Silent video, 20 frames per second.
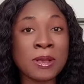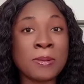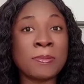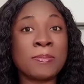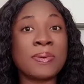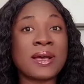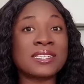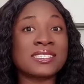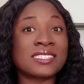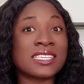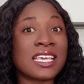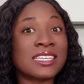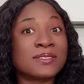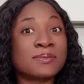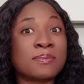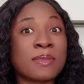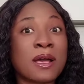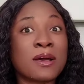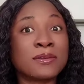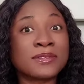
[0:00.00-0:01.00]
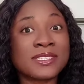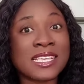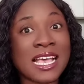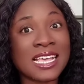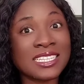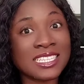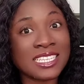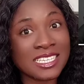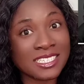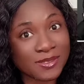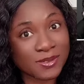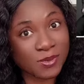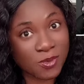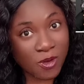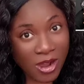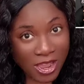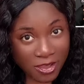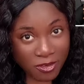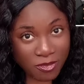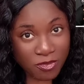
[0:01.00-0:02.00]
Basket Mouth and his
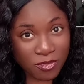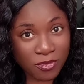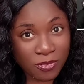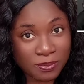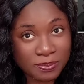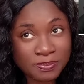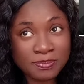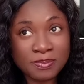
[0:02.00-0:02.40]
wife.